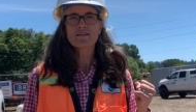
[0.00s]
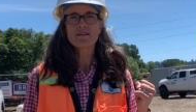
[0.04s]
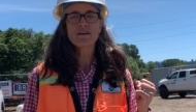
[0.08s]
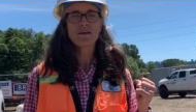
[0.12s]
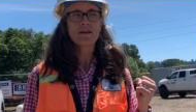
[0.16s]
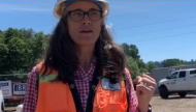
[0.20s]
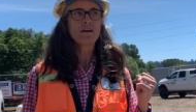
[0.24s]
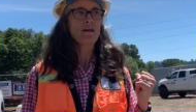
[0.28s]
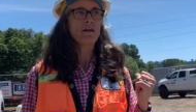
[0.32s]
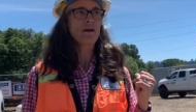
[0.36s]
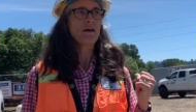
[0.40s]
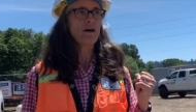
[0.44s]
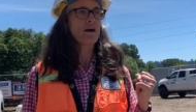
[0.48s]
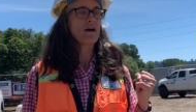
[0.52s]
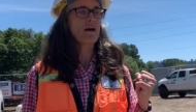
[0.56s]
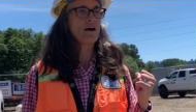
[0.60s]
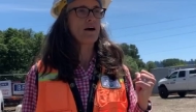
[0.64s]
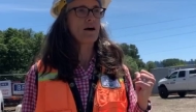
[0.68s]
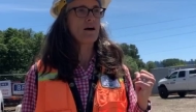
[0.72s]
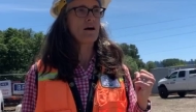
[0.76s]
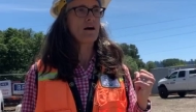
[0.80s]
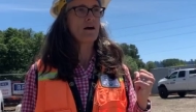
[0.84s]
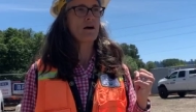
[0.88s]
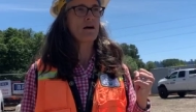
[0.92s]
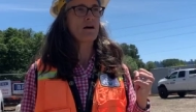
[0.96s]

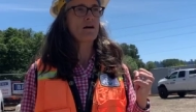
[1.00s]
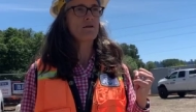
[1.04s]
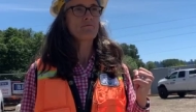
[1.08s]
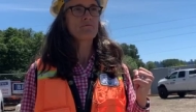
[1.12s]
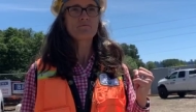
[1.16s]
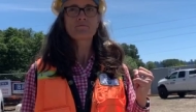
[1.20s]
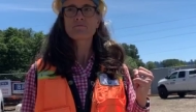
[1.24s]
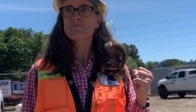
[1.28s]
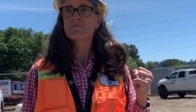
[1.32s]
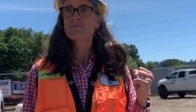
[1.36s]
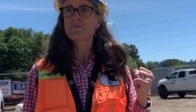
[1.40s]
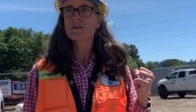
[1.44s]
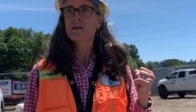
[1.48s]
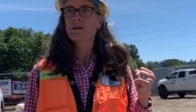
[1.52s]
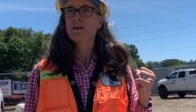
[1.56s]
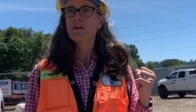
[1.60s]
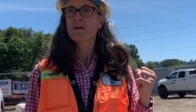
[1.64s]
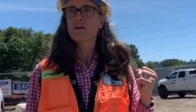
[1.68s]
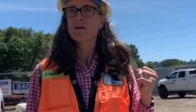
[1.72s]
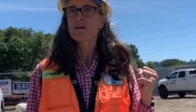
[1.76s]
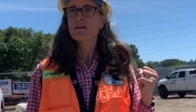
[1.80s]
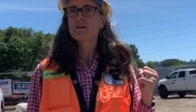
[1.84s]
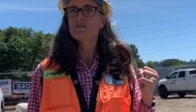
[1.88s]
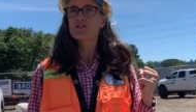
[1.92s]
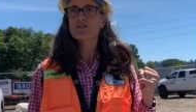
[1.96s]

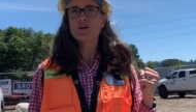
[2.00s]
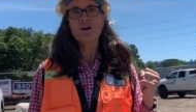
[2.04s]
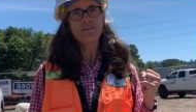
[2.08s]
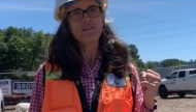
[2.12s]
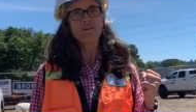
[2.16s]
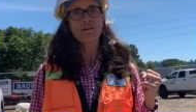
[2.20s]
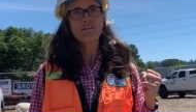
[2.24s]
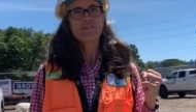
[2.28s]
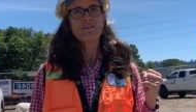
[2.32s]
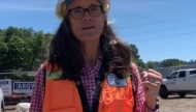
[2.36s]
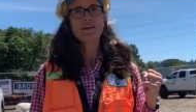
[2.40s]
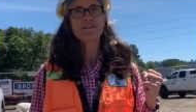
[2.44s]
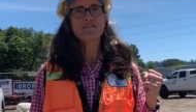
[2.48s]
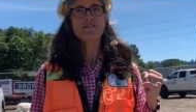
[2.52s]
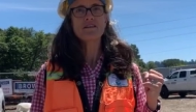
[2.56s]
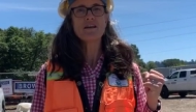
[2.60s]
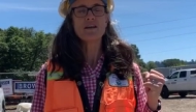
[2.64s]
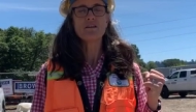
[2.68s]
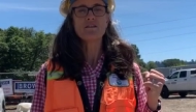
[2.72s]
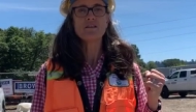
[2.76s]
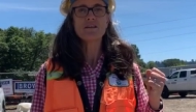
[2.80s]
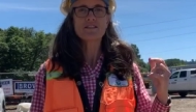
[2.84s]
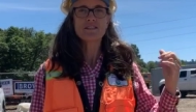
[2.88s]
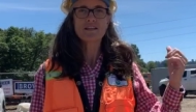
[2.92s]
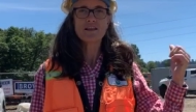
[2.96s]
So I think that's
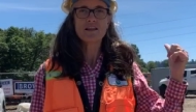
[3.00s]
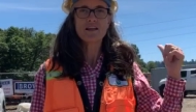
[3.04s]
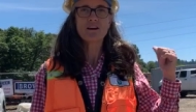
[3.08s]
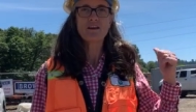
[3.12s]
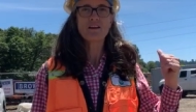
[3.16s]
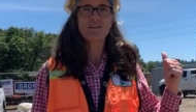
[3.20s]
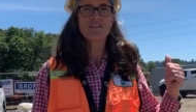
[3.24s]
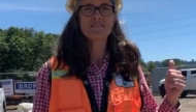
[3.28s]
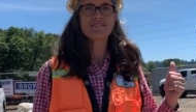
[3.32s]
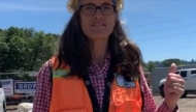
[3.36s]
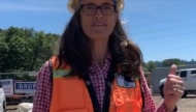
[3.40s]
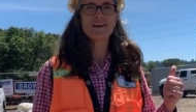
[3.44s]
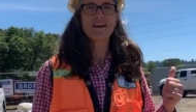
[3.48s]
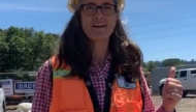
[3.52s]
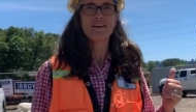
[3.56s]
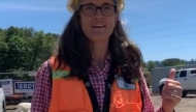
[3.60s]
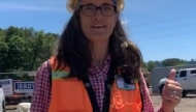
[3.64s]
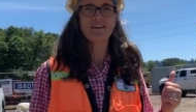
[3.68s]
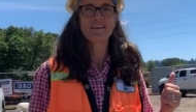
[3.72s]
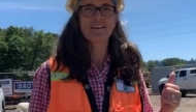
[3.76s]
it. Let's get out on the site.